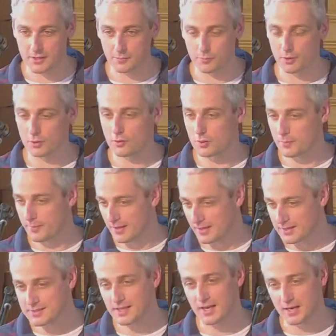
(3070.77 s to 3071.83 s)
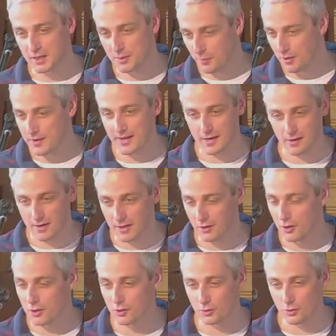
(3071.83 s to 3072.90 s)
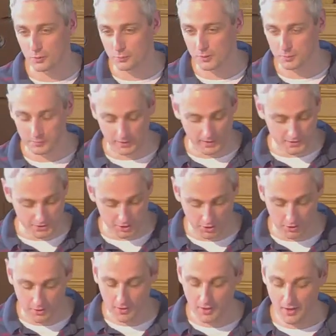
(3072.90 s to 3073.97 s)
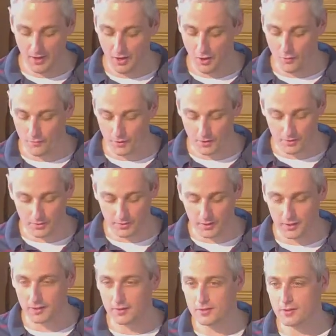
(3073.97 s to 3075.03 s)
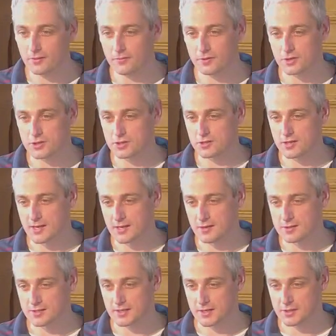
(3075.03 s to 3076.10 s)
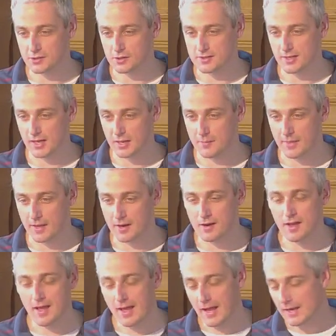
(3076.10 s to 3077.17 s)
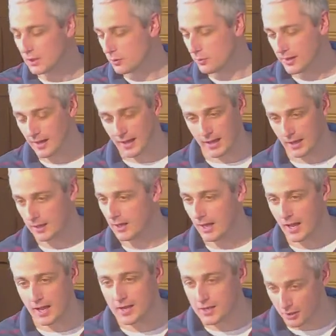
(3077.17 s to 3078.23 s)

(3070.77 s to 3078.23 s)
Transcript: and we're going to be excited about hearing how God will bless you over the future years and in your time there. And Chloe, I'd